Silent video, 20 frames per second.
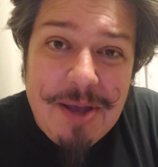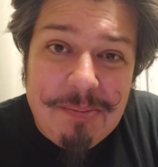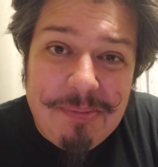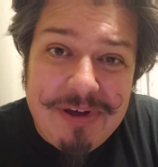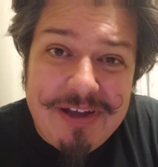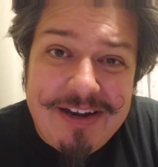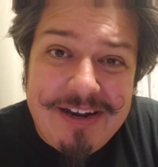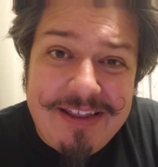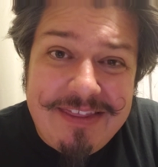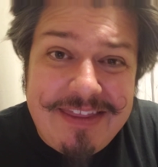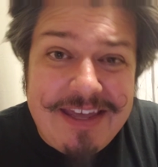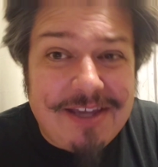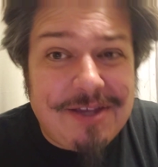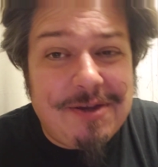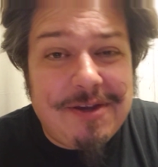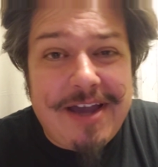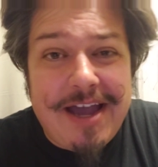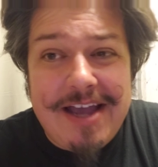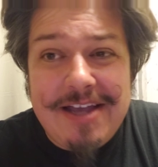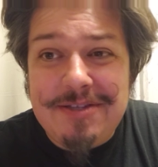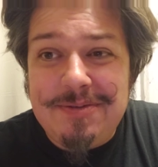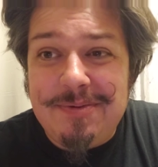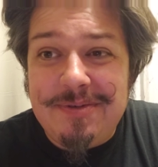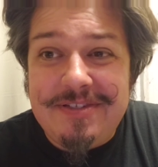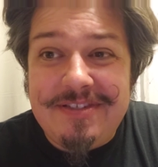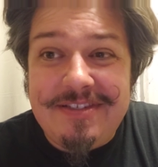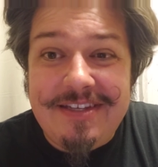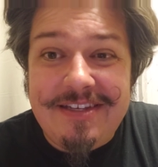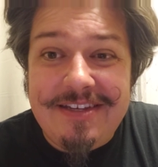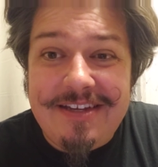But thank you guys. We'll
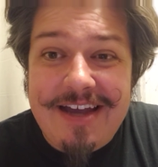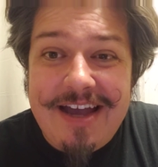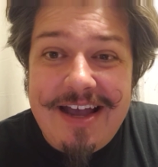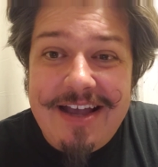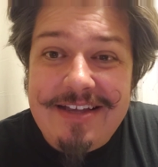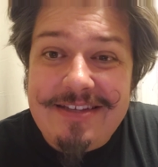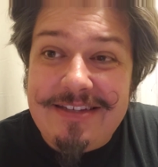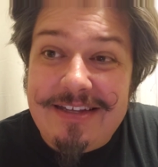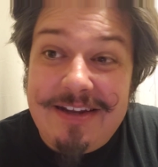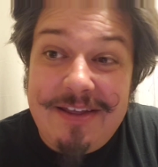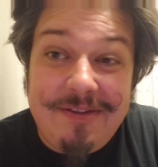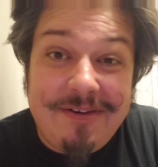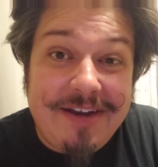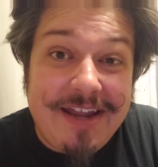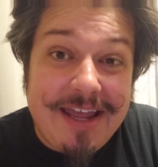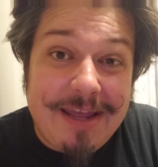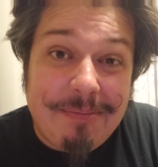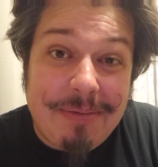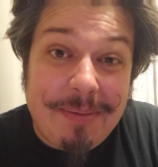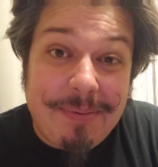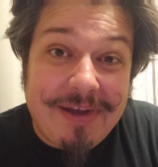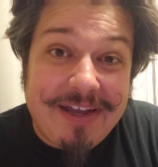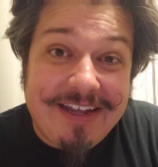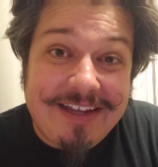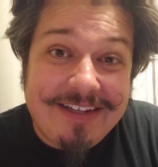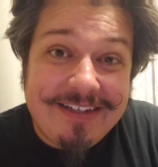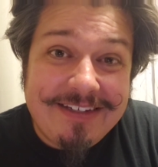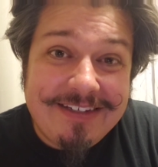see you guys another day. Bye-bye.